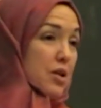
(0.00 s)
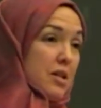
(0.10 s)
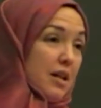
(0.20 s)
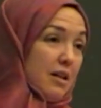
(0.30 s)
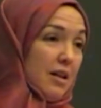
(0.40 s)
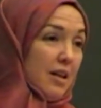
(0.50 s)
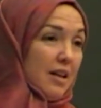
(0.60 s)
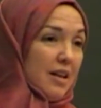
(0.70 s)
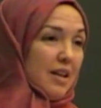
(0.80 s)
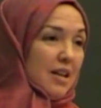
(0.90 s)
person.
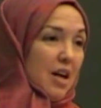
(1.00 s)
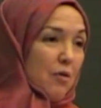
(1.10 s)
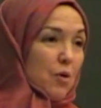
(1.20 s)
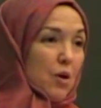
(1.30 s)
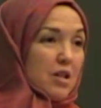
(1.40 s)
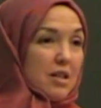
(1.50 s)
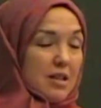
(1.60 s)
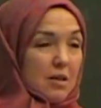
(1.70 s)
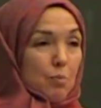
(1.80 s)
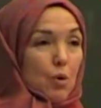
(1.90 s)
Of course,
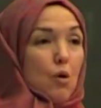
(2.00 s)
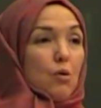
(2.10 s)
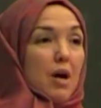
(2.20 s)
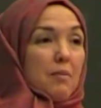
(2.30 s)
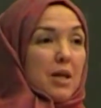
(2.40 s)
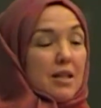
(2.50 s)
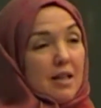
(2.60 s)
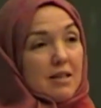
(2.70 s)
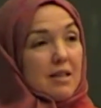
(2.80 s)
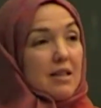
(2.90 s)
it's a program that
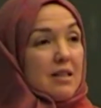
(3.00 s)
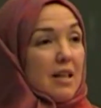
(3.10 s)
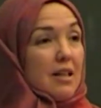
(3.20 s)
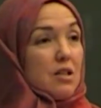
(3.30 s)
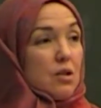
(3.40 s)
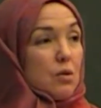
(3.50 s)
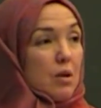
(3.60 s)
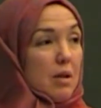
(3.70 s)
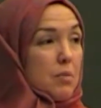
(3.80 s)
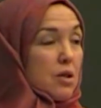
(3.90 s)
takes these things to
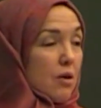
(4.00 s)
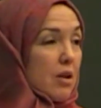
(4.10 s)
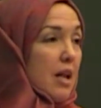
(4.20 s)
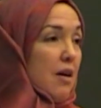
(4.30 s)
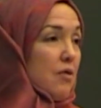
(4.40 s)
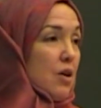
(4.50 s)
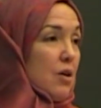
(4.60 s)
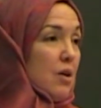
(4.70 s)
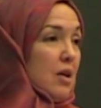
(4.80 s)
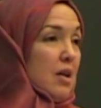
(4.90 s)
an absurd
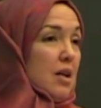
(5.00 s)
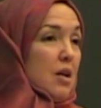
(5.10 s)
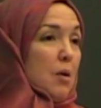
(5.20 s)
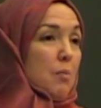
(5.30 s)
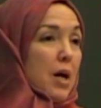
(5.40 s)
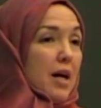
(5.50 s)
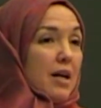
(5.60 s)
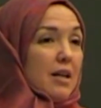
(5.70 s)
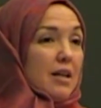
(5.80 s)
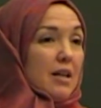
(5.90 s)
level,
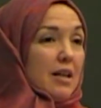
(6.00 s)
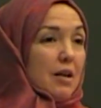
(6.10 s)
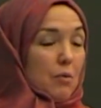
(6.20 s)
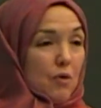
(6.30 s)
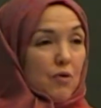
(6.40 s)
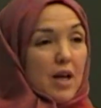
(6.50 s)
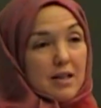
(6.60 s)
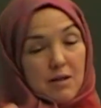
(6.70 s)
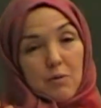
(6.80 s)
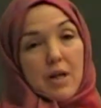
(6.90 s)
but it
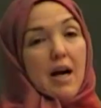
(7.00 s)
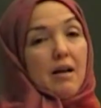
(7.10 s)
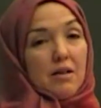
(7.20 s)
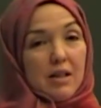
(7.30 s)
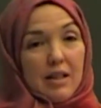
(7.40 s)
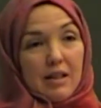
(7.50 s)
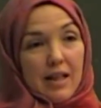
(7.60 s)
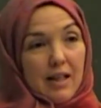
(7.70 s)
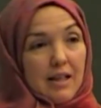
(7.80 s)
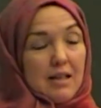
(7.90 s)
reflects a reality,
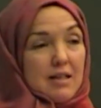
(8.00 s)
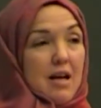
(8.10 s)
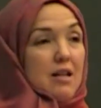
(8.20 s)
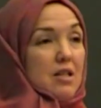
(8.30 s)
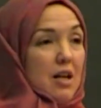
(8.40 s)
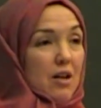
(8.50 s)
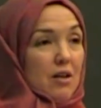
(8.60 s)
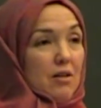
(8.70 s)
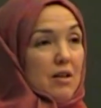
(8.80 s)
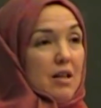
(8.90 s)
like any
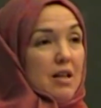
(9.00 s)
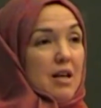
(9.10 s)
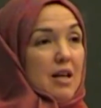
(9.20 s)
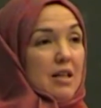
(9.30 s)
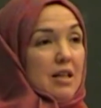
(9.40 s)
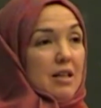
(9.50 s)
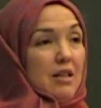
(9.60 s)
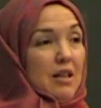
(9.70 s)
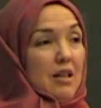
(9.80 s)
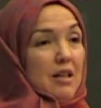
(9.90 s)
satire and
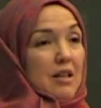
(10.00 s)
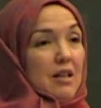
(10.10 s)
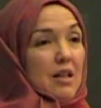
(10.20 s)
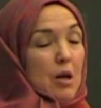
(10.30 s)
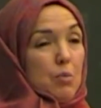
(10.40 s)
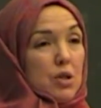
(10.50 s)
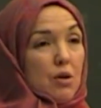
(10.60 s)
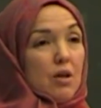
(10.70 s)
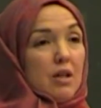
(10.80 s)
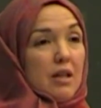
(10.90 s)
any
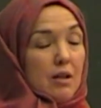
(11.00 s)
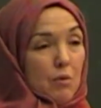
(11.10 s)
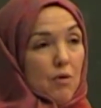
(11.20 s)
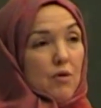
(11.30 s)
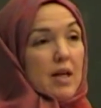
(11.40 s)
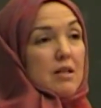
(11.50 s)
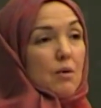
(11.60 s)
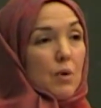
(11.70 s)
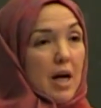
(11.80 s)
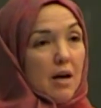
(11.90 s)
absurdity. It reflects
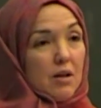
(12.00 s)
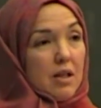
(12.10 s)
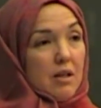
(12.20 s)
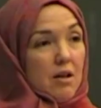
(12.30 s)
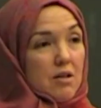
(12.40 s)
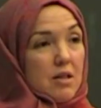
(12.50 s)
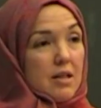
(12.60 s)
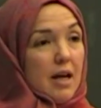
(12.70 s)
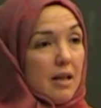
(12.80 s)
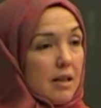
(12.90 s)
a reality in our
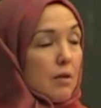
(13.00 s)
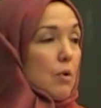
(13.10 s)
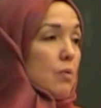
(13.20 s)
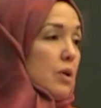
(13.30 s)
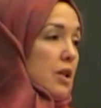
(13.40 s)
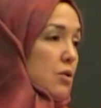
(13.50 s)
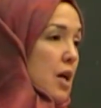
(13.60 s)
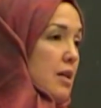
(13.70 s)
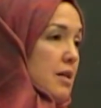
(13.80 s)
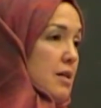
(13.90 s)
society that we're really
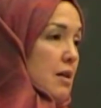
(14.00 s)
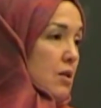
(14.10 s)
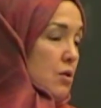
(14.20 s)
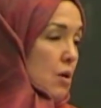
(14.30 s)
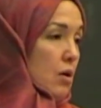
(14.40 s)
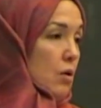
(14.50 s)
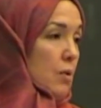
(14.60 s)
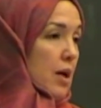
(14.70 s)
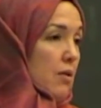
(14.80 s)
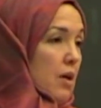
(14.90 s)
trying to struggle
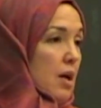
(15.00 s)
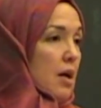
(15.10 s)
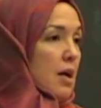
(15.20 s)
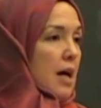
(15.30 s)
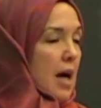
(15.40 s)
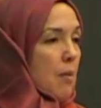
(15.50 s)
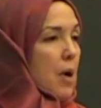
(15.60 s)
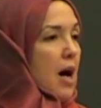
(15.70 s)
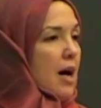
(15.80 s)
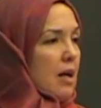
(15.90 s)
with. Am
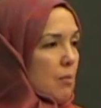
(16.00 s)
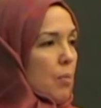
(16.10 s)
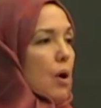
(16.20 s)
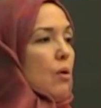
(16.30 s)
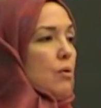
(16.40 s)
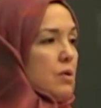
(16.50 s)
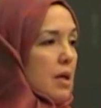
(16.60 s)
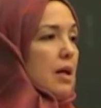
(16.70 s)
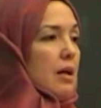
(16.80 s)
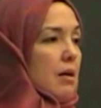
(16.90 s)
I
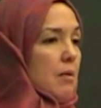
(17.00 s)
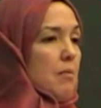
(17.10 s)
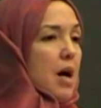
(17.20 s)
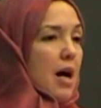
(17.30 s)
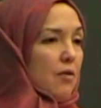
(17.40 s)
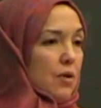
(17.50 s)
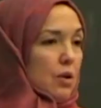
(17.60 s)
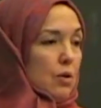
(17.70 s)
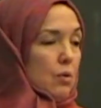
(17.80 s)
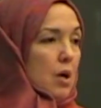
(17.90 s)
imposing my
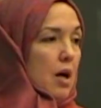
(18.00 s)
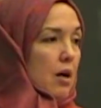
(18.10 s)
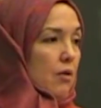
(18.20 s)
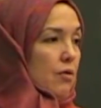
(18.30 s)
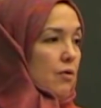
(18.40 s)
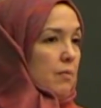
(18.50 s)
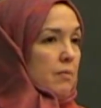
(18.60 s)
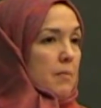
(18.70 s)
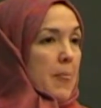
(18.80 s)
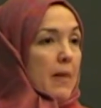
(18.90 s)
view of
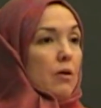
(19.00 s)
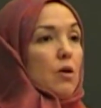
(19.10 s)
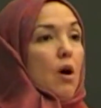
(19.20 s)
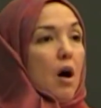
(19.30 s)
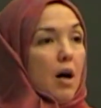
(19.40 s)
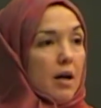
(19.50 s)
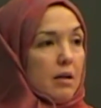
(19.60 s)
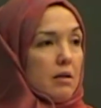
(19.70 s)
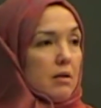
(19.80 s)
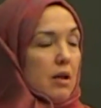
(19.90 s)
God,
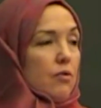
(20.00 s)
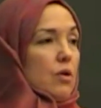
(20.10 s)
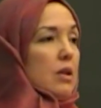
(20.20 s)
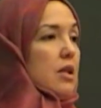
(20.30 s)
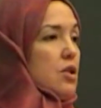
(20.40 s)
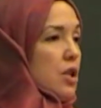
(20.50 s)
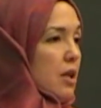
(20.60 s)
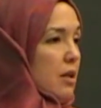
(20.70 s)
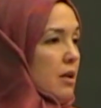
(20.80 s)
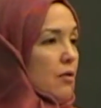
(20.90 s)
of
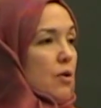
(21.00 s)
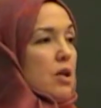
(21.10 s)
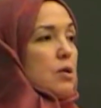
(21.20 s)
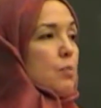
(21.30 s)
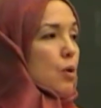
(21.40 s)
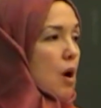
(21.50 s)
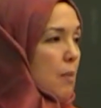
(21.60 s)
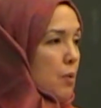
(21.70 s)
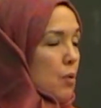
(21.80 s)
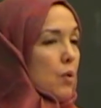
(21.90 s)
religion, of what is
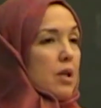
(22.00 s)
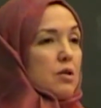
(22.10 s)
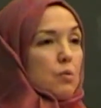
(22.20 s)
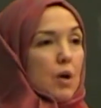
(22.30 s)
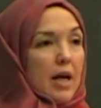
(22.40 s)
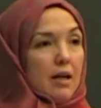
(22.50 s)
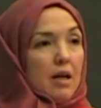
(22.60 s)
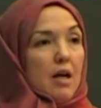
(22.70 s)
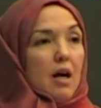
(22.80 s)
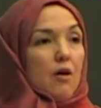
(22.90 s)
proper, what is
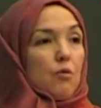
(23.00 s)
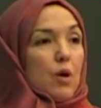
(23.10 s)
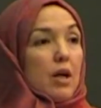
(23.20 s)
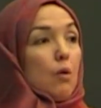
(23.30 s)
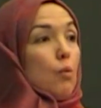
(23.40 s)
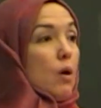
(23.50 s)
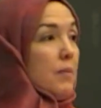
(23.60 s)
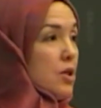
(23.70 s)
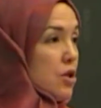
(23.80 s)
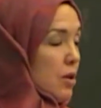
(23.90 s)
right, of what a
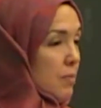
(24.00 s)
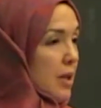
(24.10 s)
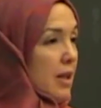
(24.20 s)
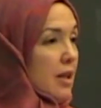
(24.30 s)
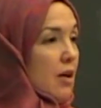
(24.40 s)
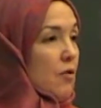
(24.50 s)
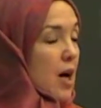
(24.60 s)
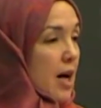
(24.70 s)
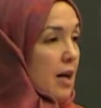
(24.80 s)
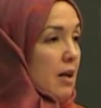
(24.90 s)
woman should be if
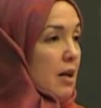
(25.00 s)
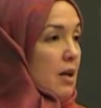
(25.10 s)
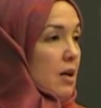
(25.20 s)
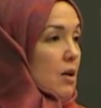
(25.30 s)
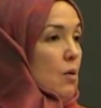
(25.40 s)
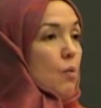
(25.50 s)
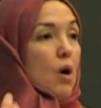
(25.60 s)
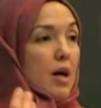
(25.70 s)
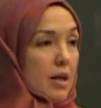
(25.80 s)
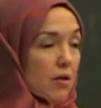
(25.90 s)
I
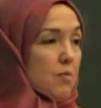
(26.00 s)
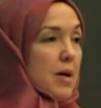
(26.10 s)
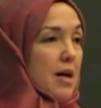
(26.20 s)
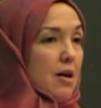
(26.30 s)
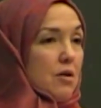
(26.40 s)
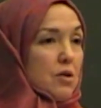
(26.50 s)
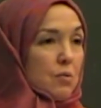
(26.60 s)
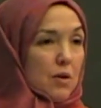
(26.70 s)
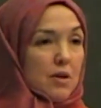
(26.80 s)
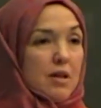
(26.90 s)
walk out of my
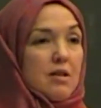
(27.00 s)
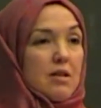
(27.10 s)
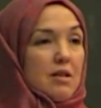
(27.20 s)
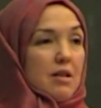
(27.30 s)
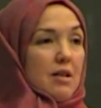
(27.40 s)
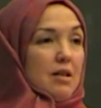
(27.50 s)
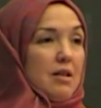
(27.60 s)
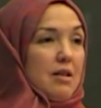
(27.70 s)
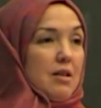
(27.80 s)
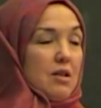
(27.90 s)
house with this
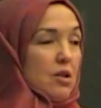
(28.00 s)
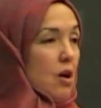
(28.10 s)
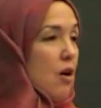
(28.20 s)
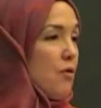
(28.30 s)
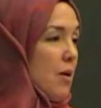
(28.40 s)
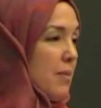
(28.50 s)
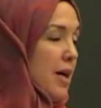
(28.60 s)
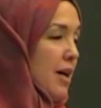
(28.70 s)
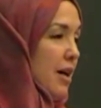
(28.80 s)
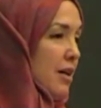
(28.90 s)
scarf on my
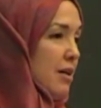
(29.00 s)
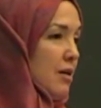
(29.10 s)
head,